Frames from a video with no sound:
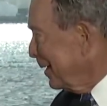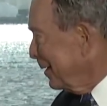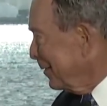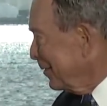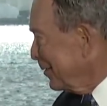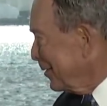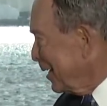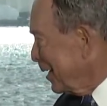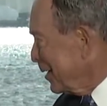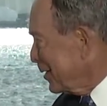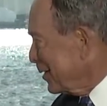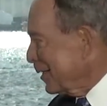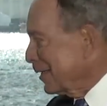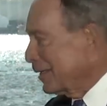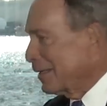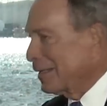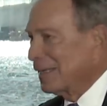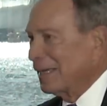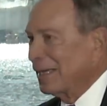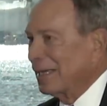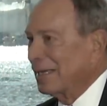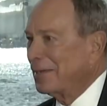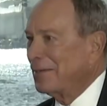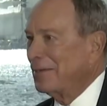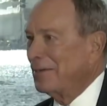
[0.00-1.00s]
Uh, Tessa,
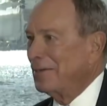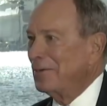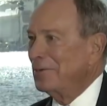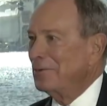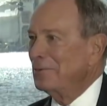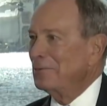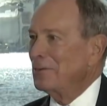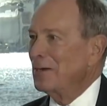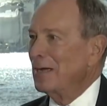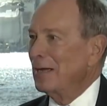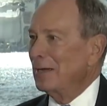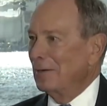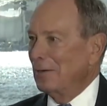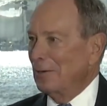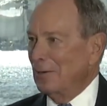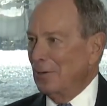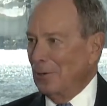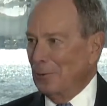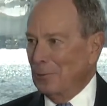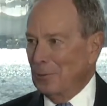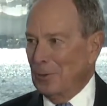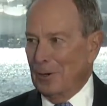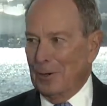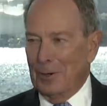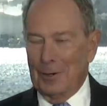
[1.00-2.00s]
thank you for
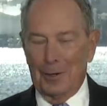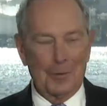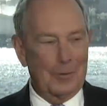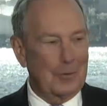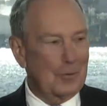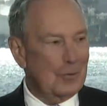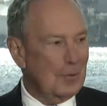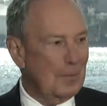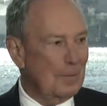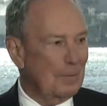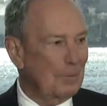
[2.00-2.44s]
her words